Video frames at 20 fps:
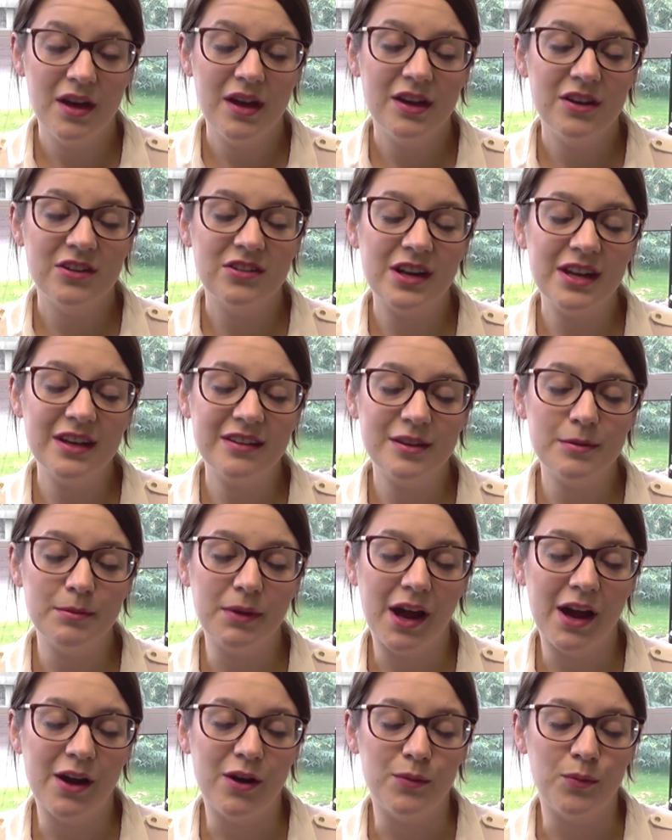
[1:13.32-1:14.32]
Shedding some
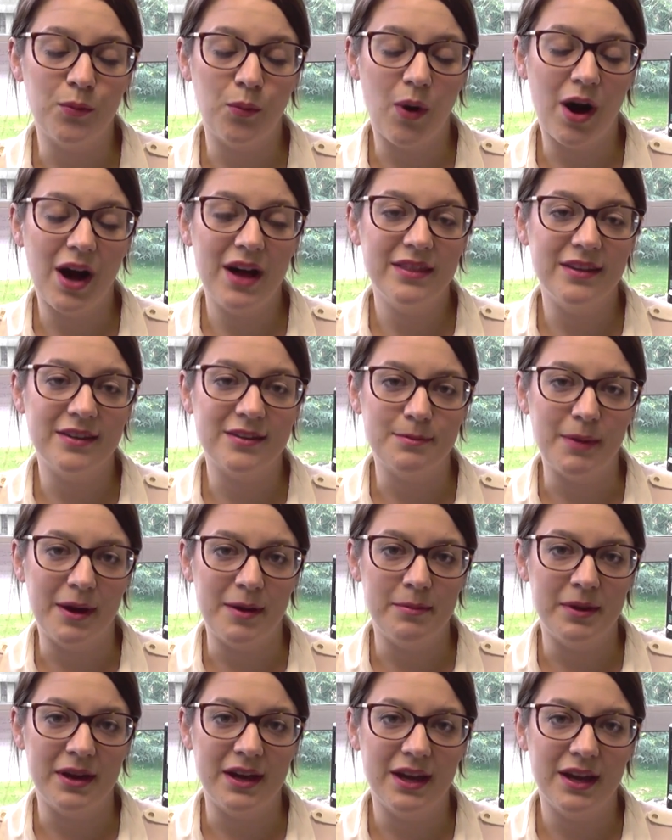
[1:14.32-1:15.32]
light on why this may
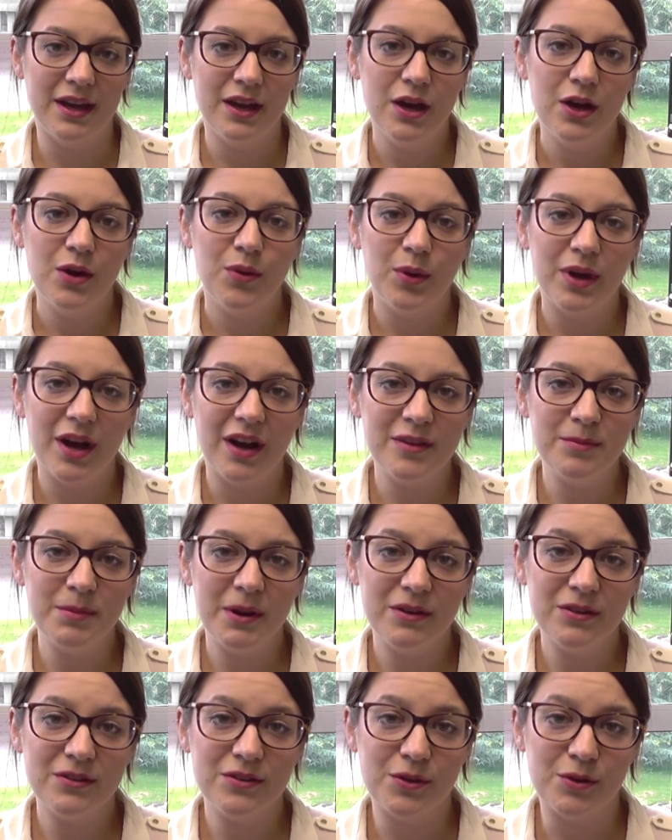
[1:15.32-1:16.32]
be, we asked
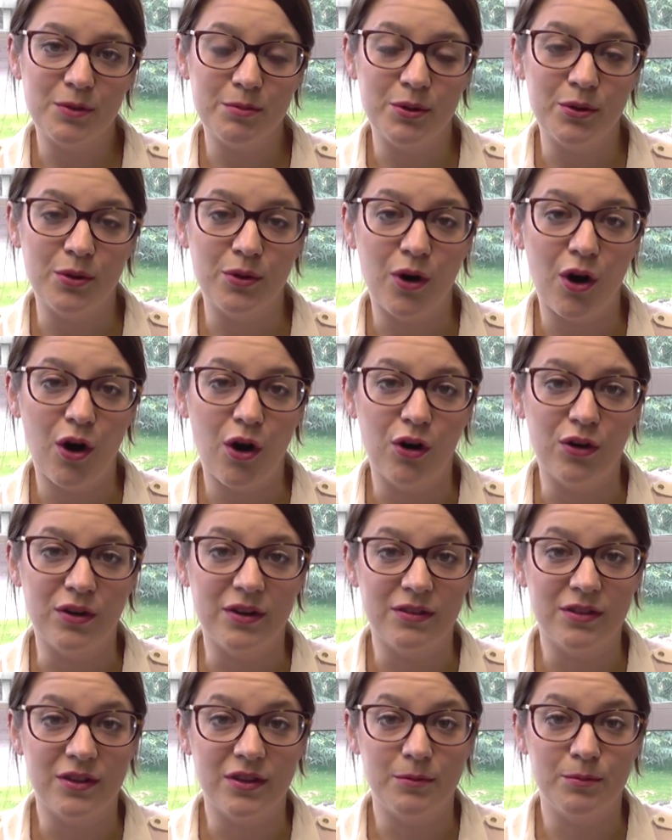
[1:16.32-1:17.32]
parents to report on
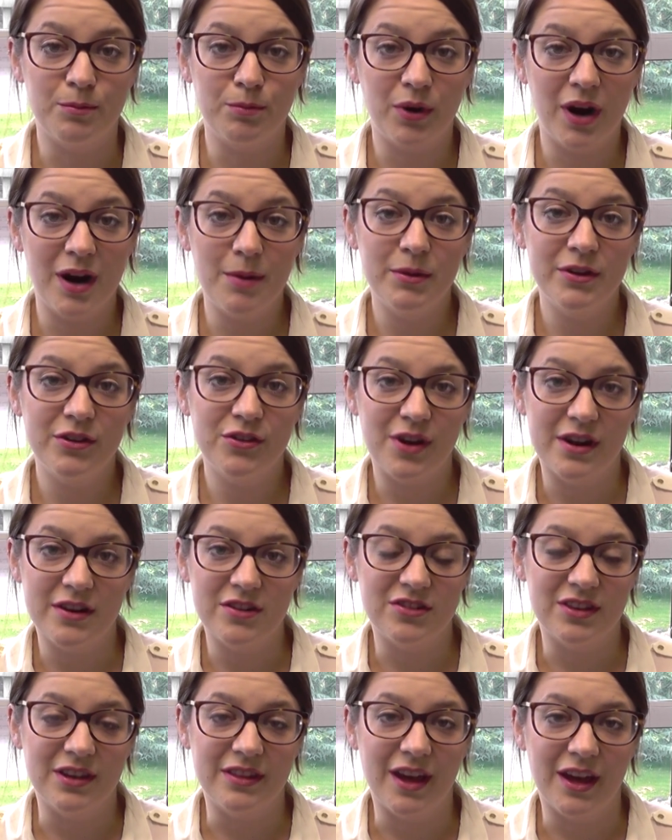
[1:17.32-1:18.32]
the primary
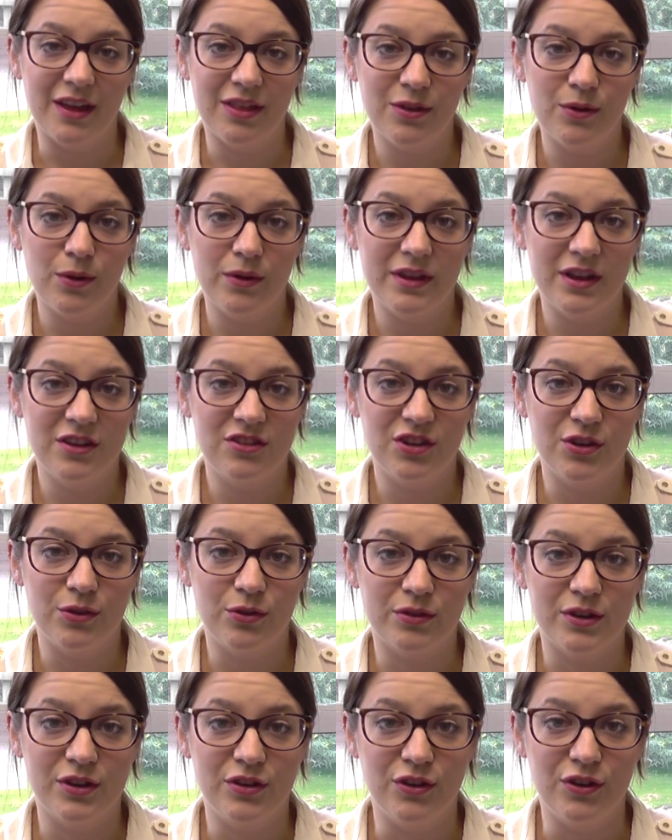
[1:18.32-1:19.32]
strategy they thought their
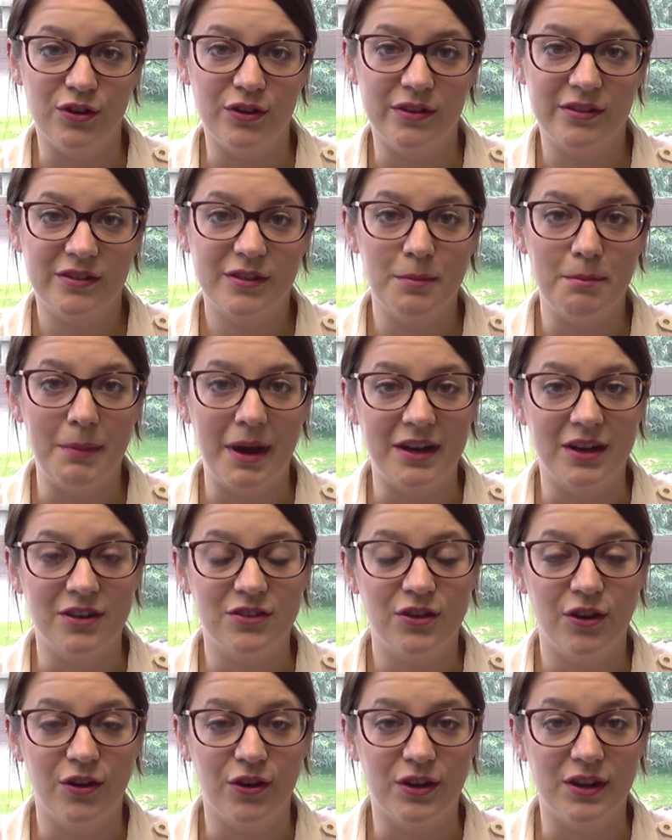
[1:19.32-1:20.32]
children used to manage
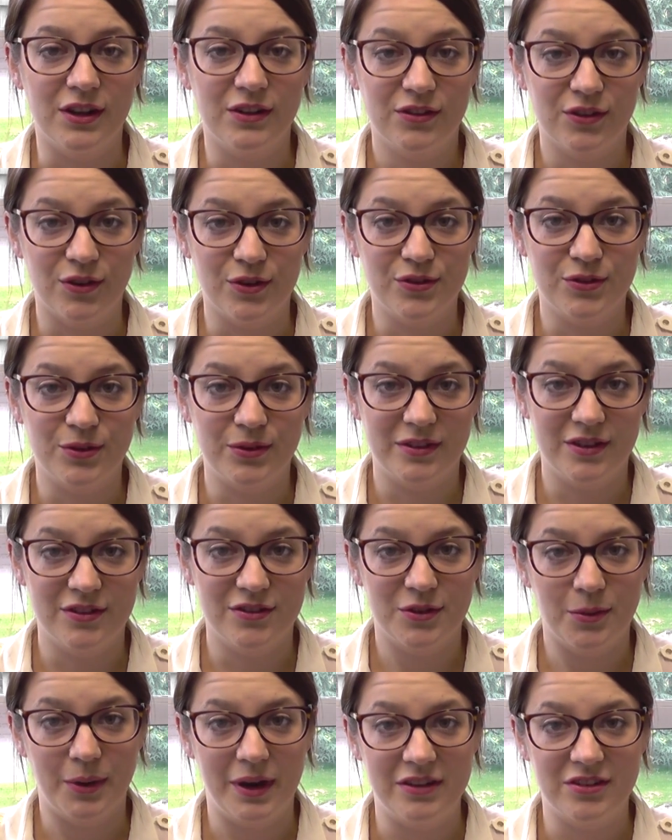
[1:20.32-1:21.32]
early social
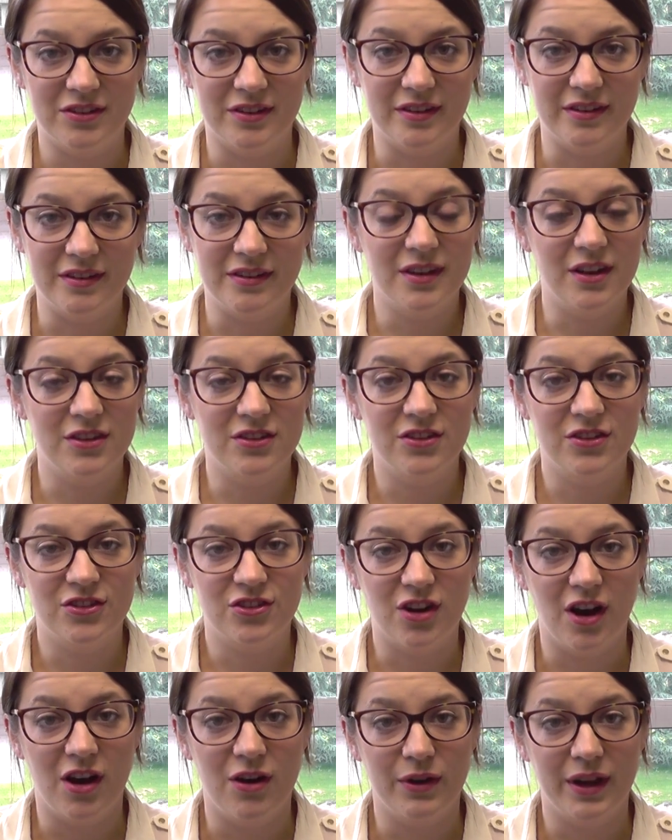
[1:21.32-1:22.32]
situations, such as
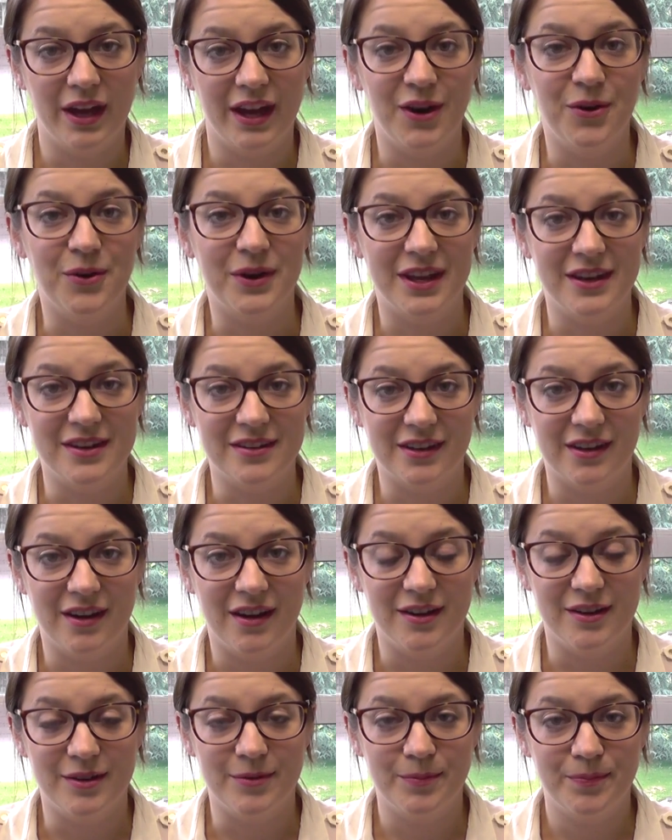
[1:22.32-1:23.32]
childcare or
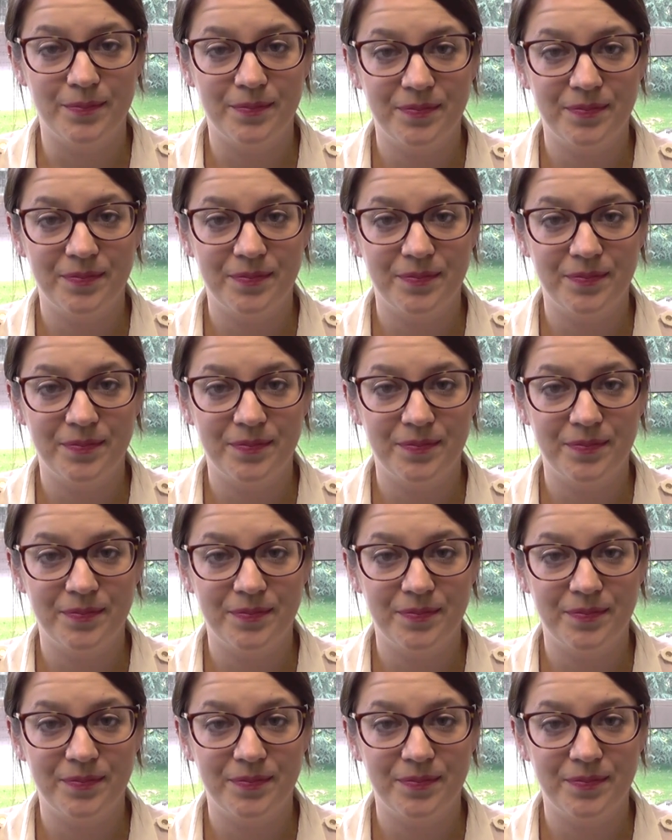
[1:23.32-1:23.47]
kindergarten.